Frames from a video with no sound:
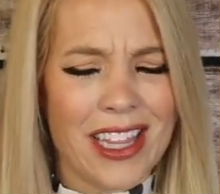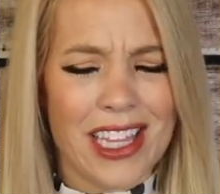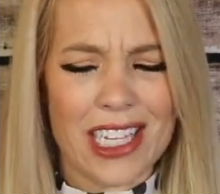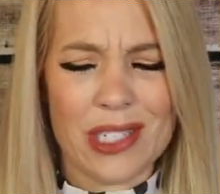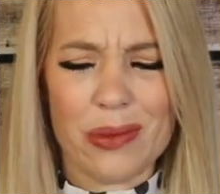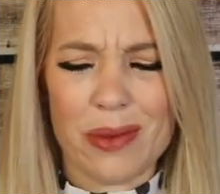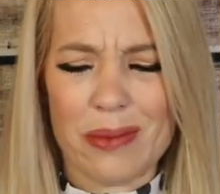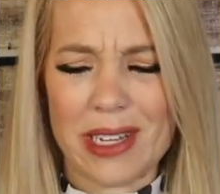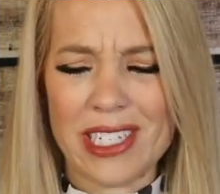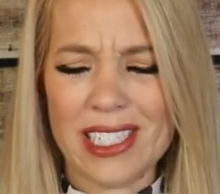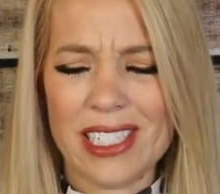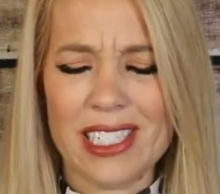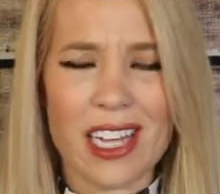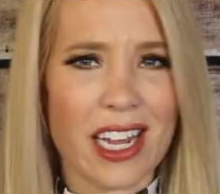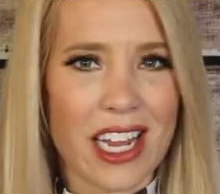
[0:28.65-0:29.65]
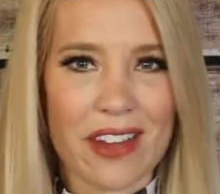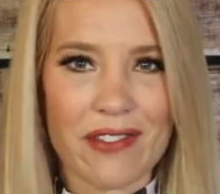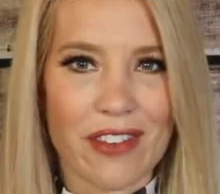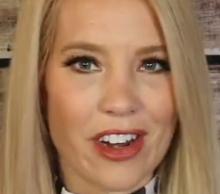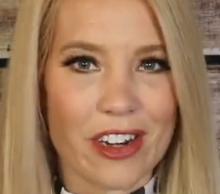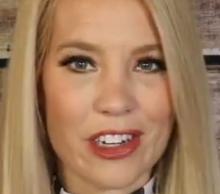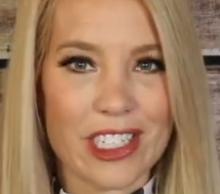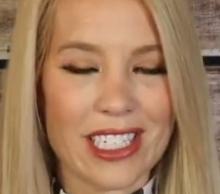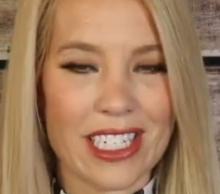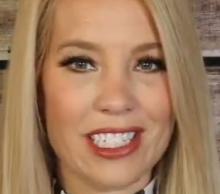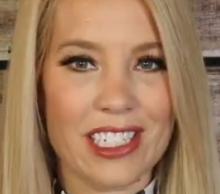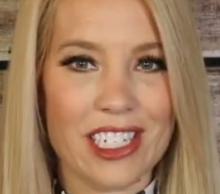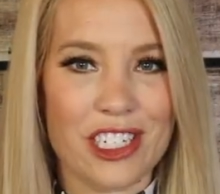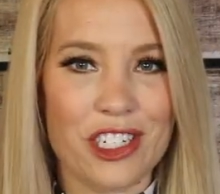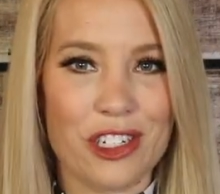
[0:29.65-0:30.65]
These would be stunning
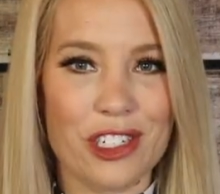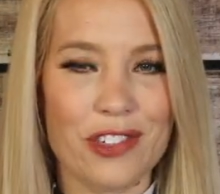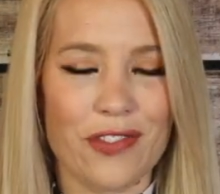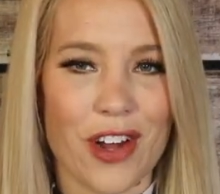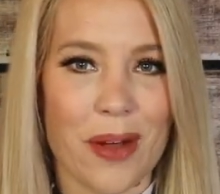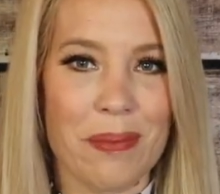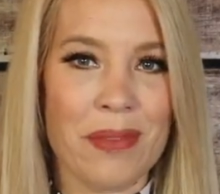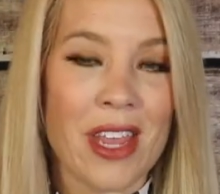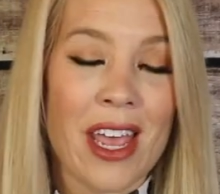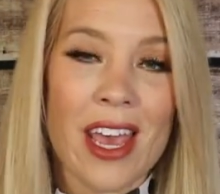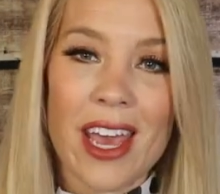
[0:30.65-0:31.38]
fragrances to choose from.